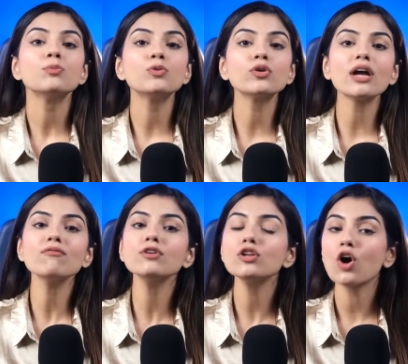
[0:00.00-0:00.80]
The
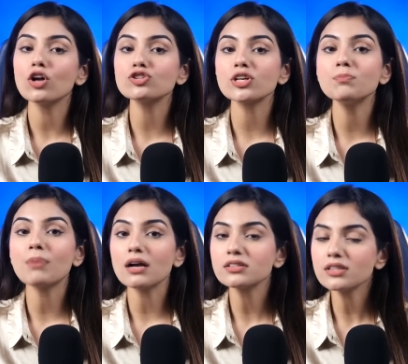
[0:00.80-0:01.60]
program will launch in
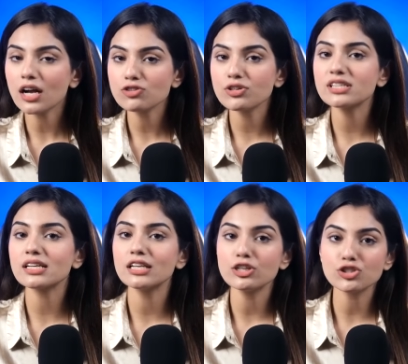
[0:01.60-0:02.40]
partner countries
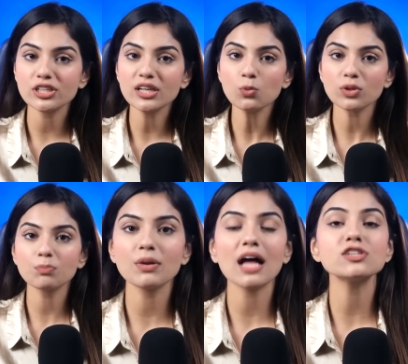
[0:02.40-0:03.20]
initially
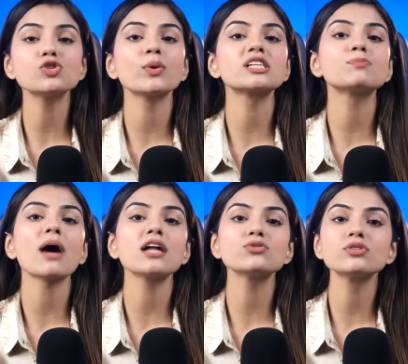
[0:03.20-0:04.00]
with plans to
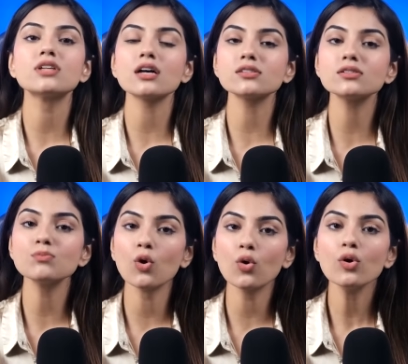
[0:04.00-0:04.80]
expand to to
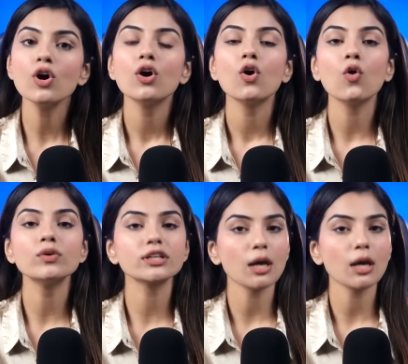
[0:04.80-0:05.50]
dozen more over the